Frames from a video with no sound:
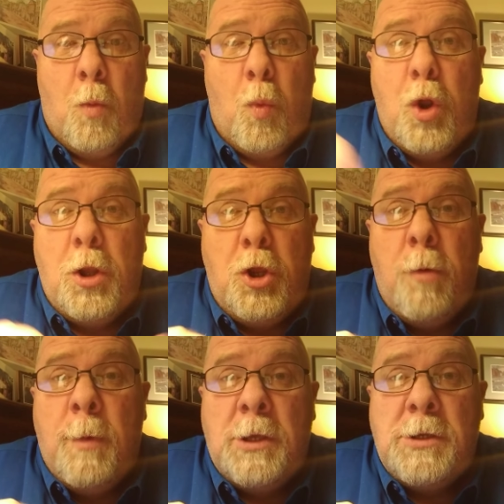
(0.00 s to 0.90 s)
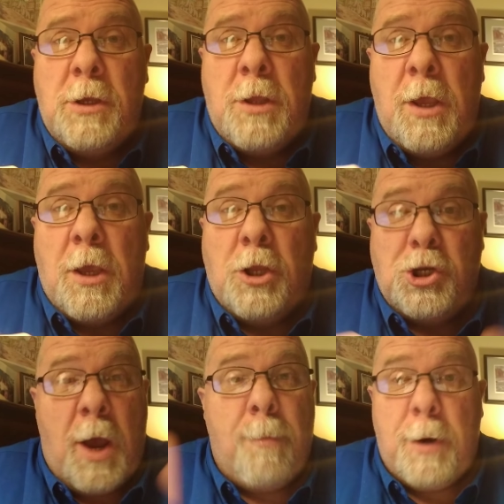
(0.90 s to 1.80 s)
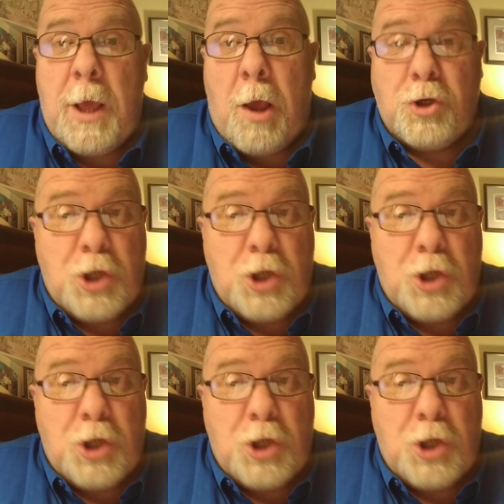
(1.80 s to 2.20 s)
wooden humanistic thinking, chopping out,